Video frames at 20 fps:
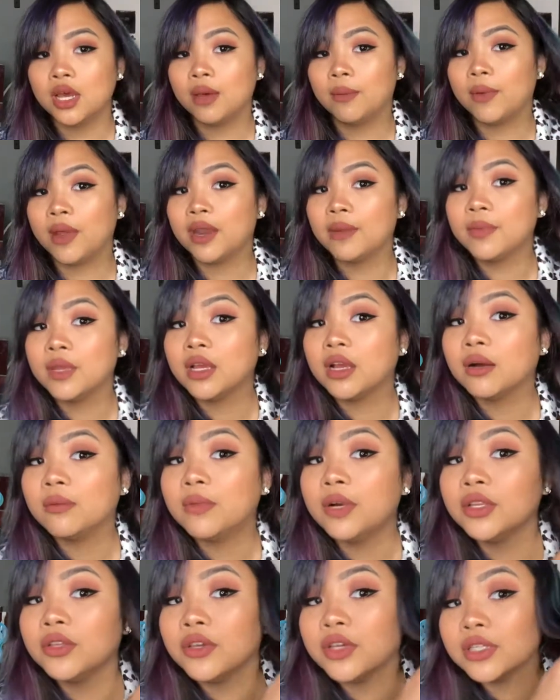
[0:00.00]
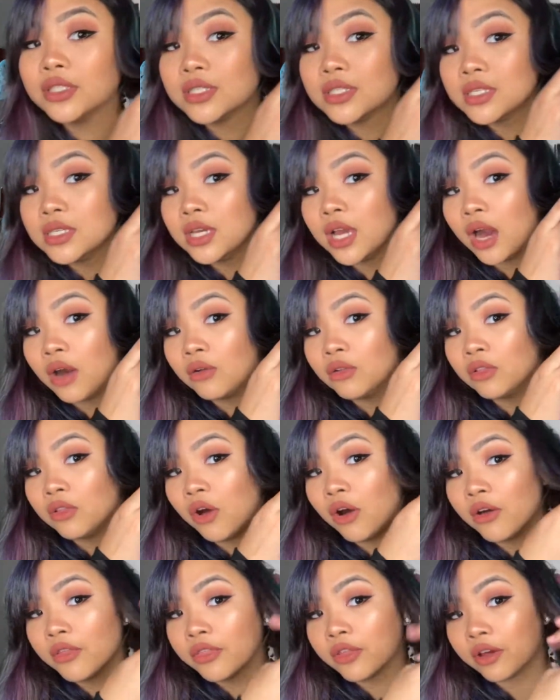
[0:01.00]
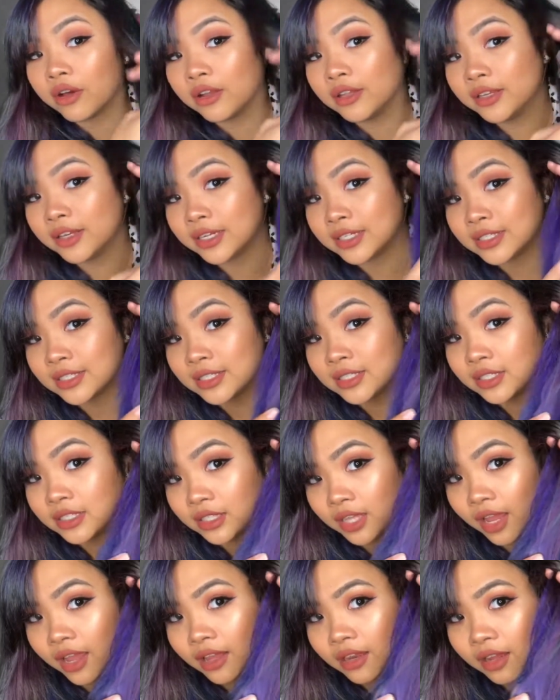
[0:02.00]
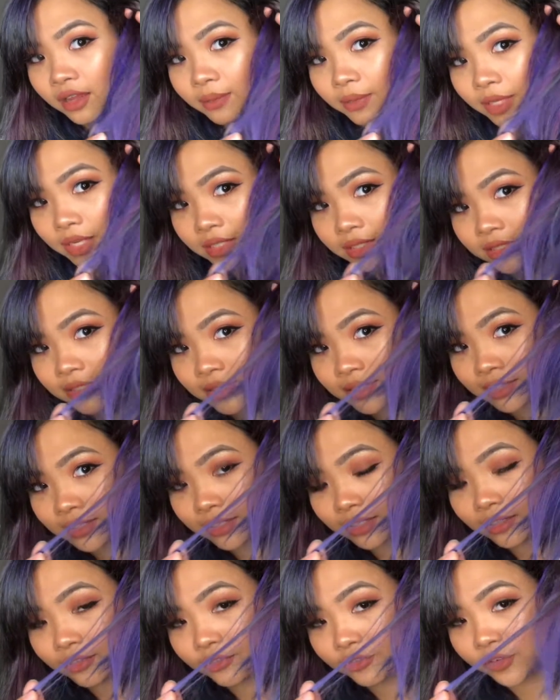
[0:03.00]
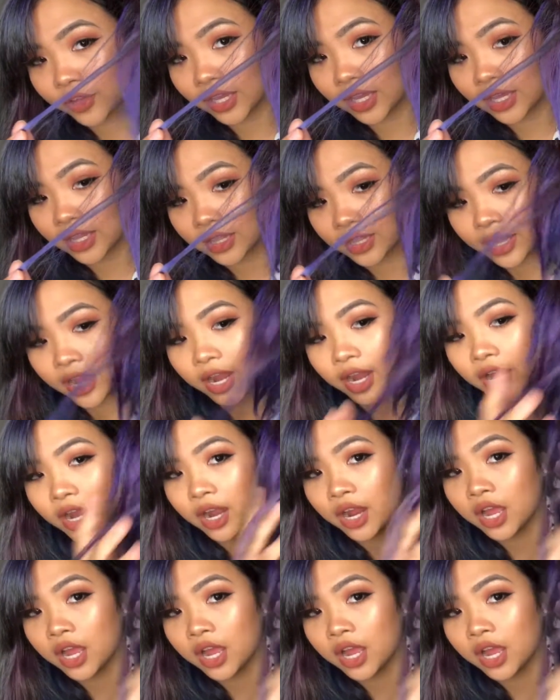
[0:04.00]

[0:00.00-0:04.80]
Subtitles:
But I mean, come on, you can see how long the color has stayed. I mean, it's still freaking there.